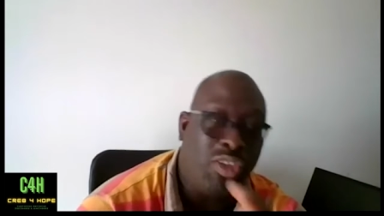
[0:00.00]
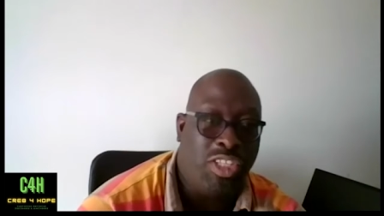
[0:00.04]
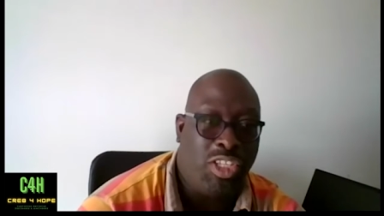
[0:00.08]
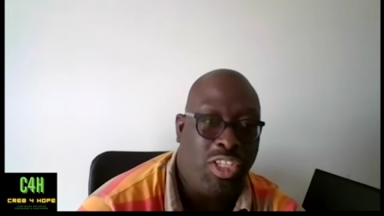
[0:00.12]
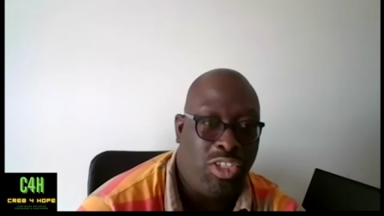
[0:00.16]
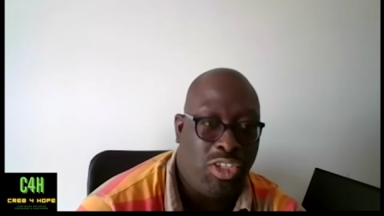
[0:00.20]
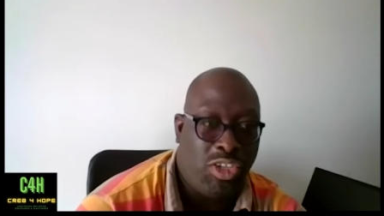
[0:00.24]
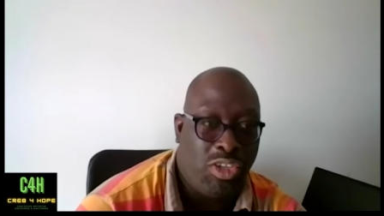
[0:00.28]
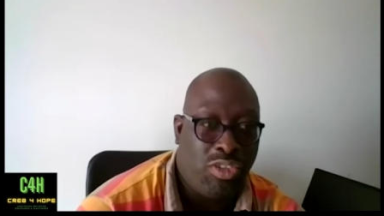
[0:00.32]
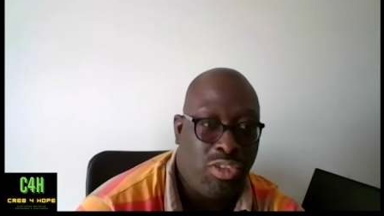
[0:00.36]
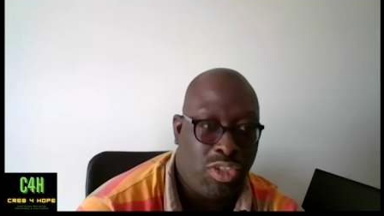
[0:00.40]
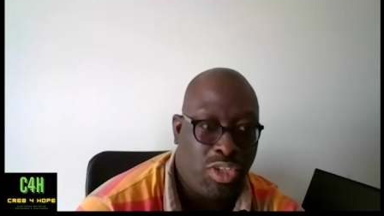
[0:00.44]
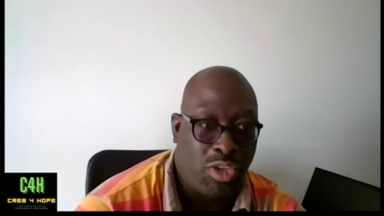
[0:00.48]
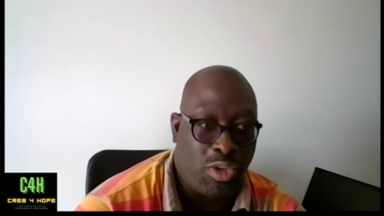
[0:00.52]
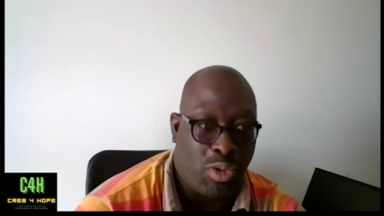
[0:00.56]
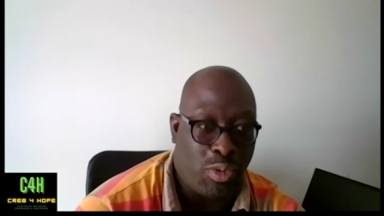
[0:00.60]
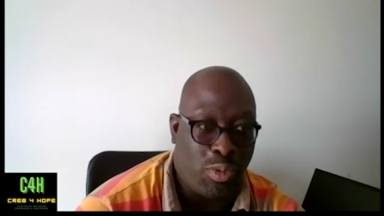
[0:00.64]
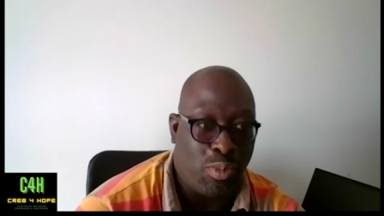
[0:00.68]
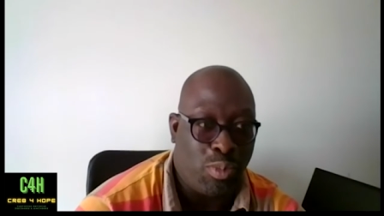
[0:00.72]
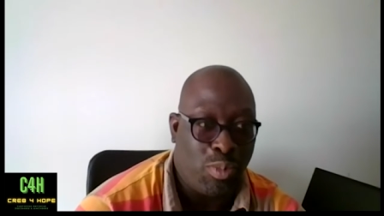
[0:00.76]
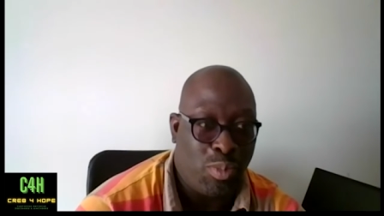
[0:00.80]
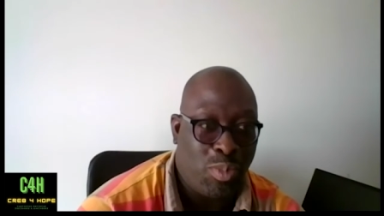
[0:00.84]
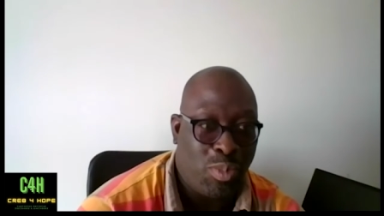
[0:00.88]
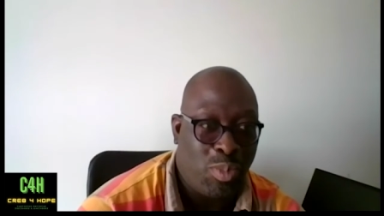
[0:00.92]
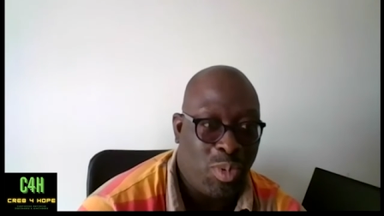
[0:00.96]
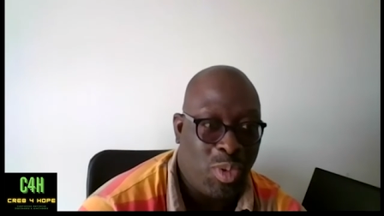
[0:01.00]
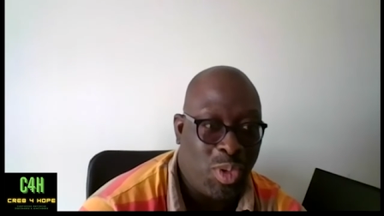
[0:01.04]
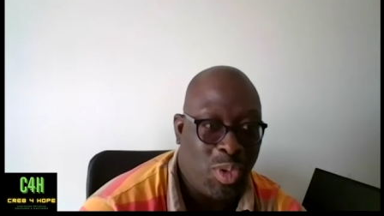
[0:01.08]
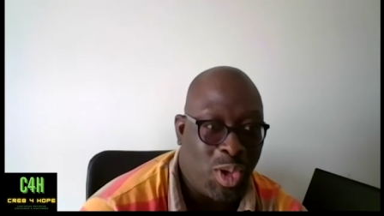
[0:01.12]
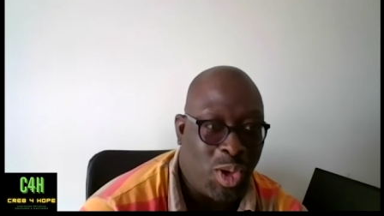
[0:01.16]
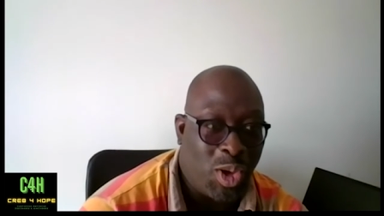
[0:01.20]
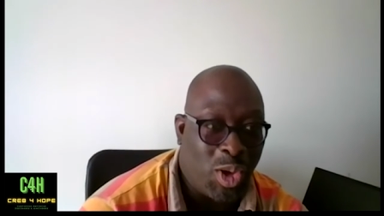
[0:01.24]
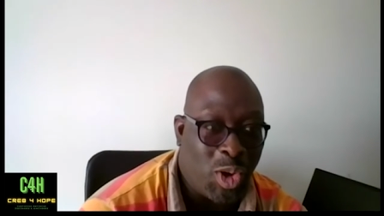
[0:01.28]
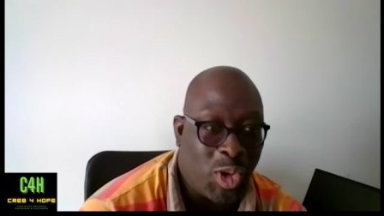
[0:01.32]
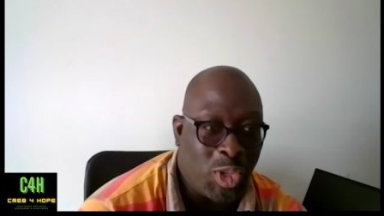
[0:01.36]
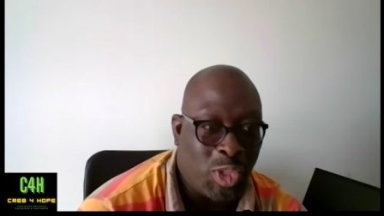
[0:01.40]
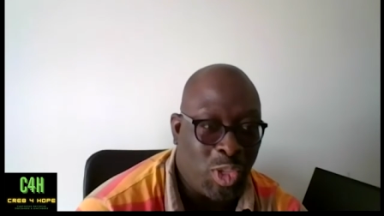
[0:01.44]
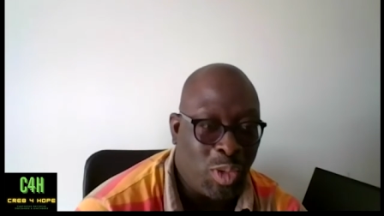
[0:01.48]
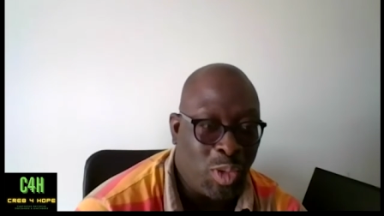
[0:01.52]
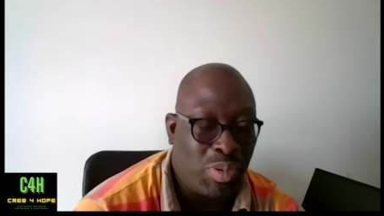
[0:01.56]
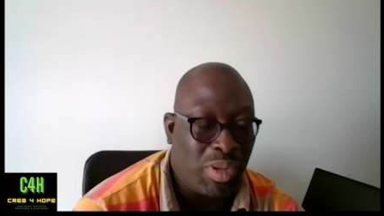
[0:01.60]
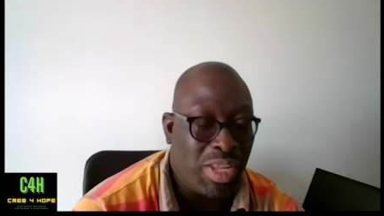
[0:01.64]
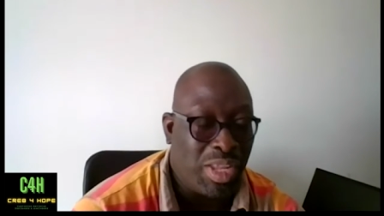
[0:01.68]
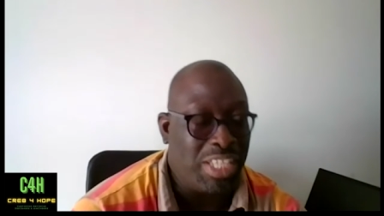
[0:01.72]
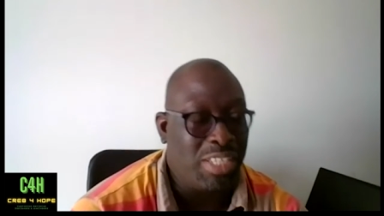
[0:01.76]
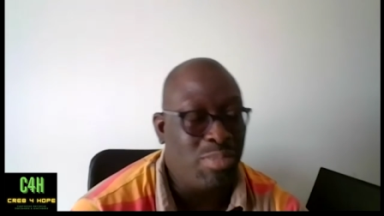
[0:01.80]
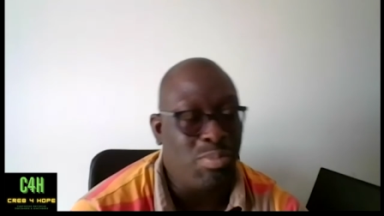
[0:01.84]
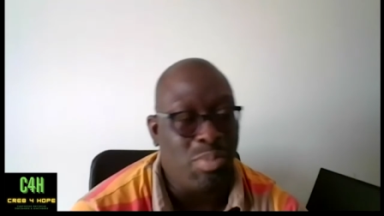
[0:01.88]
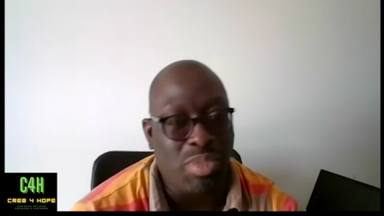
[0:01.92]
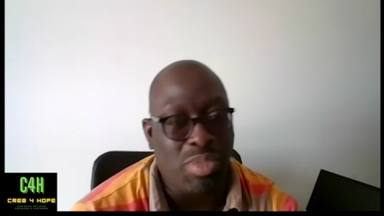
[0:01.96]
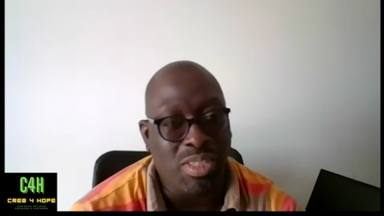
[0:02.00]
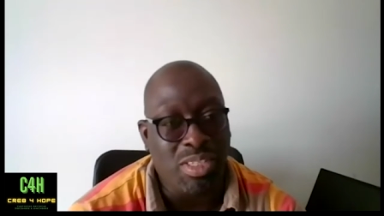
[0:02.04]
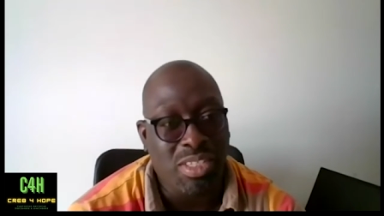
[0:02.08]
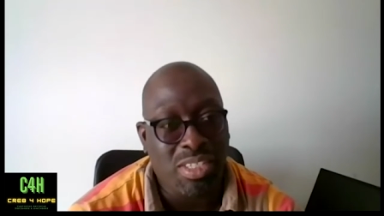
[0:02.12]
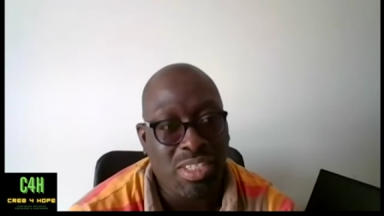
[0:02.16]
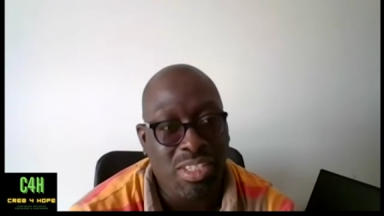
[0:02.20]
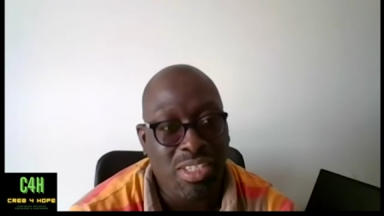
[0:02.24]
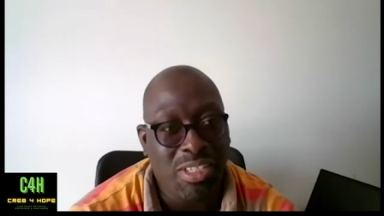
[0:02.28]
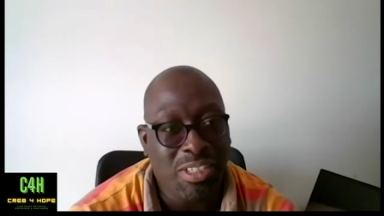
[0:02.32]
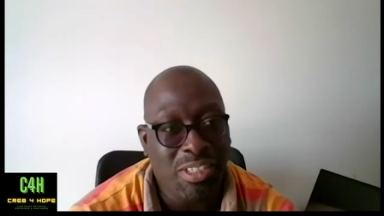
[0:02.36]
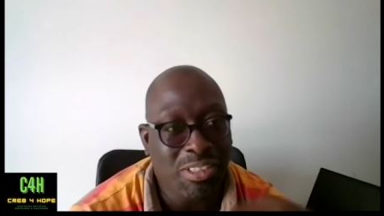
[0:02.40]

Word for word: what did you do on your placement?